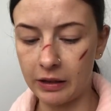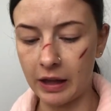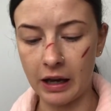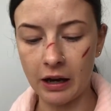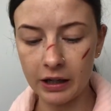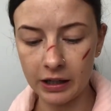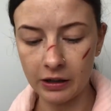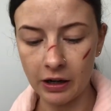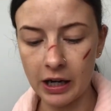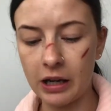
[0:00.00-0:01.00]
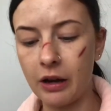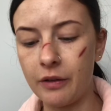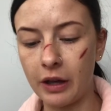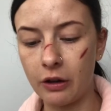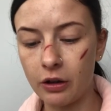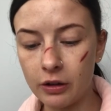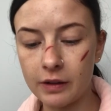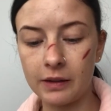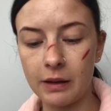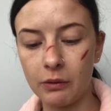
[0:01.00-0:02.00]
They hunted high and low. They
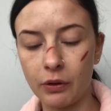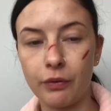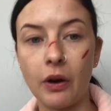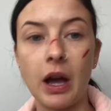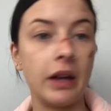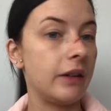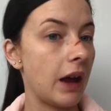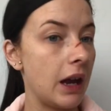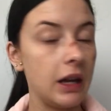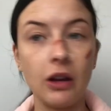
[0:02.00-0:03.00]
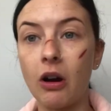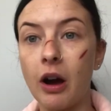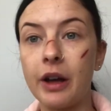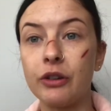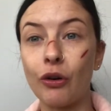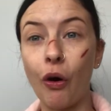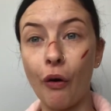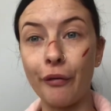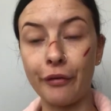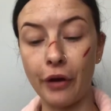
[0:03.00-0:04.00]
couldn't seem to find any kind
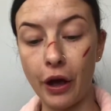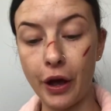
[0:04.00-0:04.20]
of